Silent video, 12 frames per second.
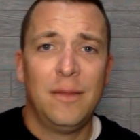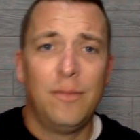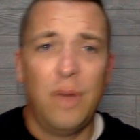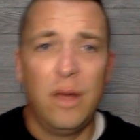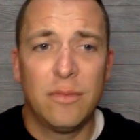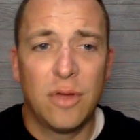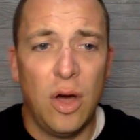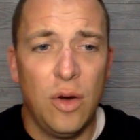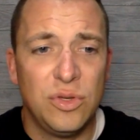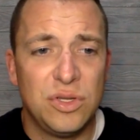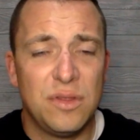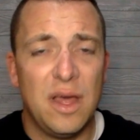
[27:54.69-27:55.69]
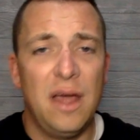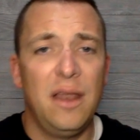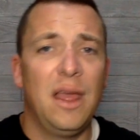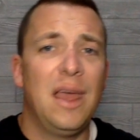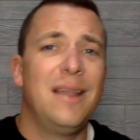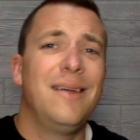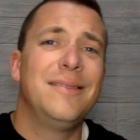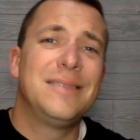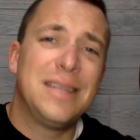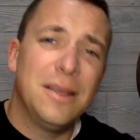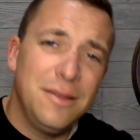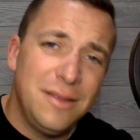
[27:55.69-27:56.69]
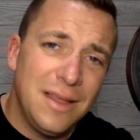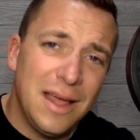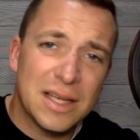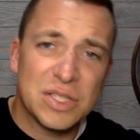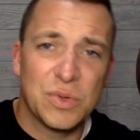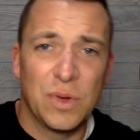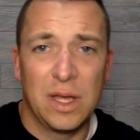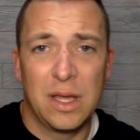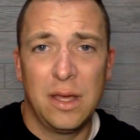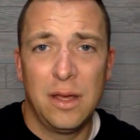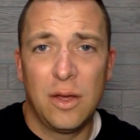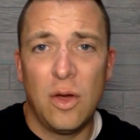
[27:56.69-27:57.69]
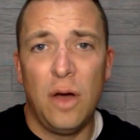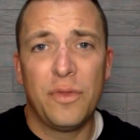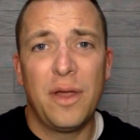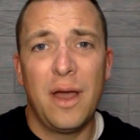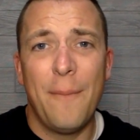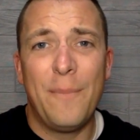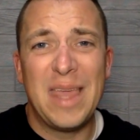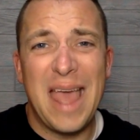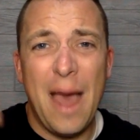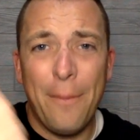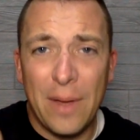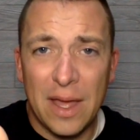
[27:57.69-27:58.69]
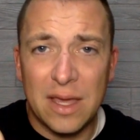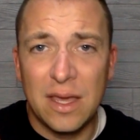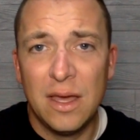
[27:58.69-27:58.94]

But go do that. And until next week, go out there and be epic